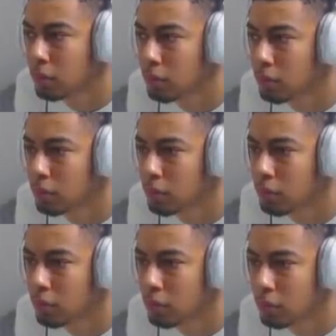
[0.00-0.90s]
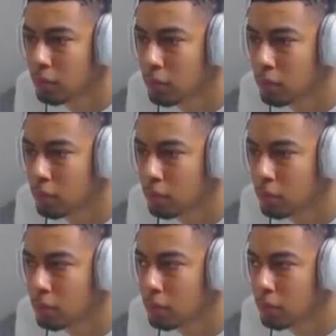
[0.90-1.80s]

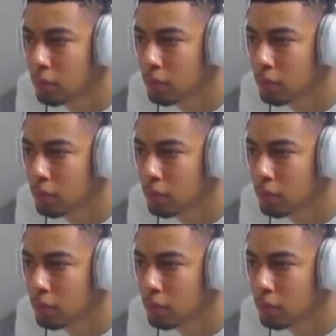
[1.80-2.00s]
Nothing is said.